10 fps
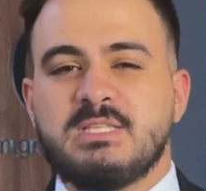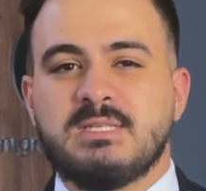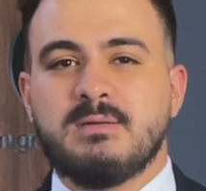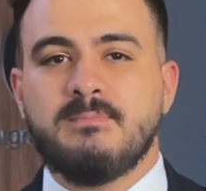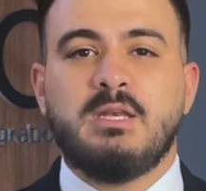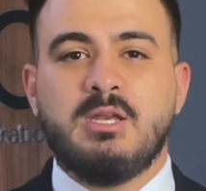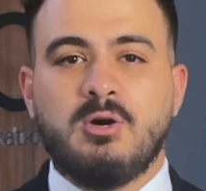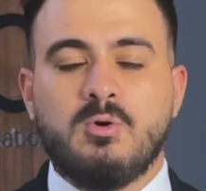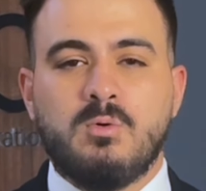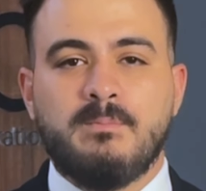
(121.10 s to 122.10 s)
visa?
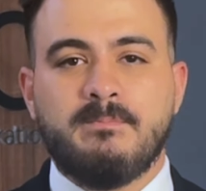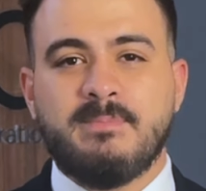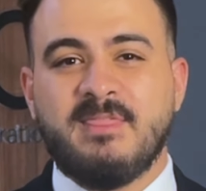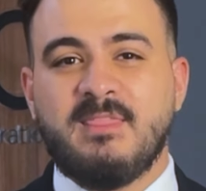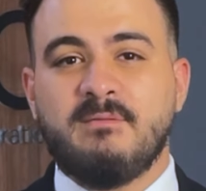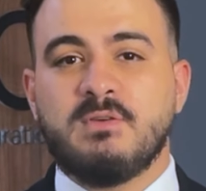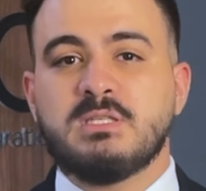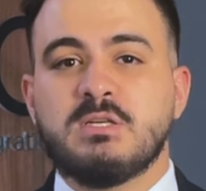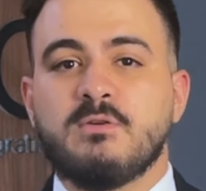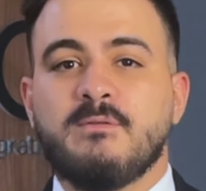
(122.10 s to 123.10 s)
No. The
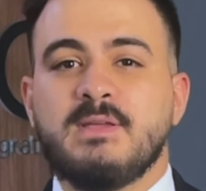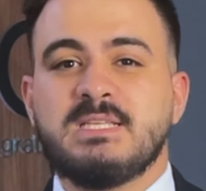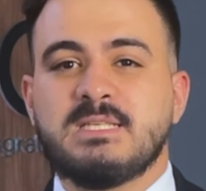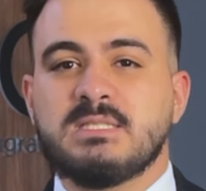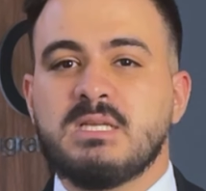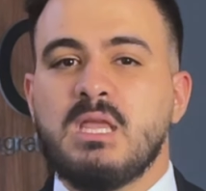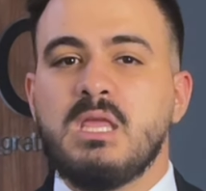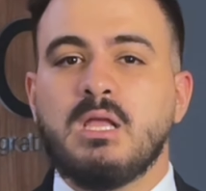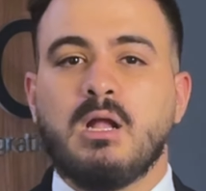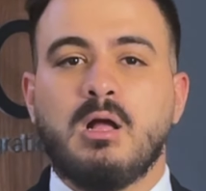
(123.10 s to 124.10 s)
visitor visas
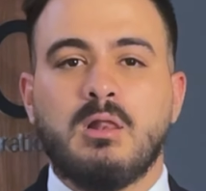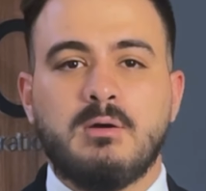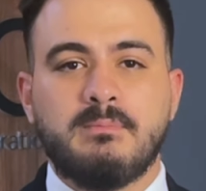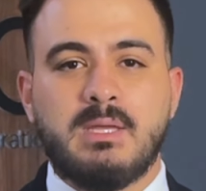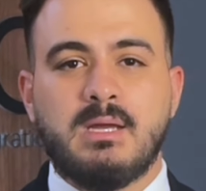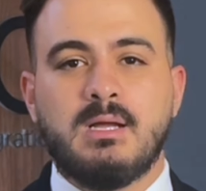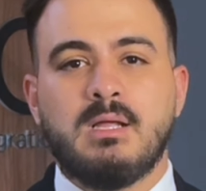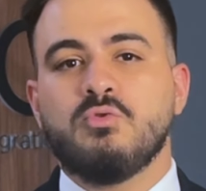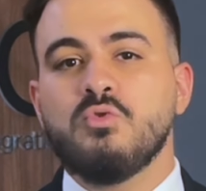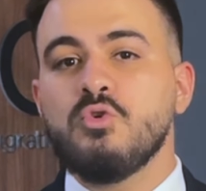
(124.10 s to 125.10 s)
in Colombia
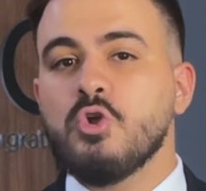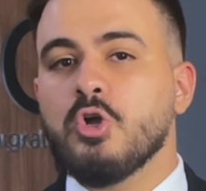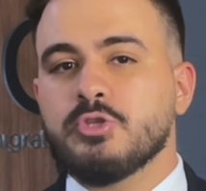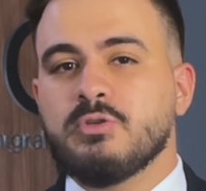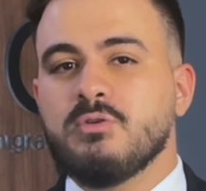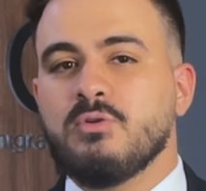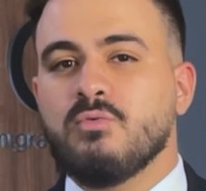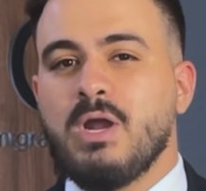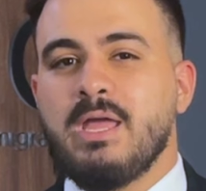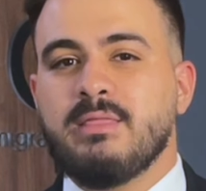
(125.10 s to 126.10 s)
do not
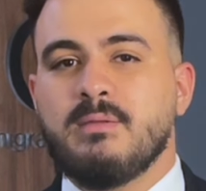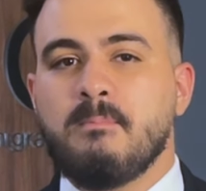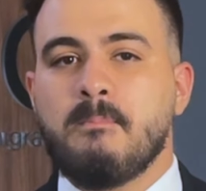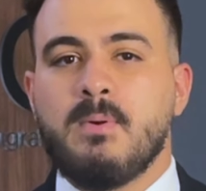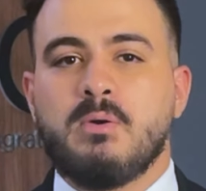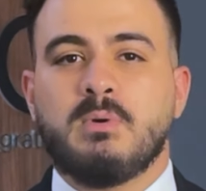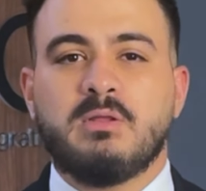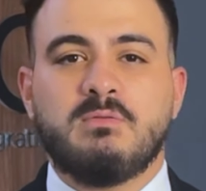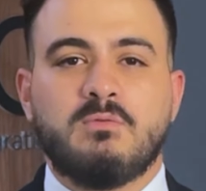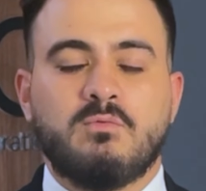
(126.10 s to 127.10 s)
grant permanent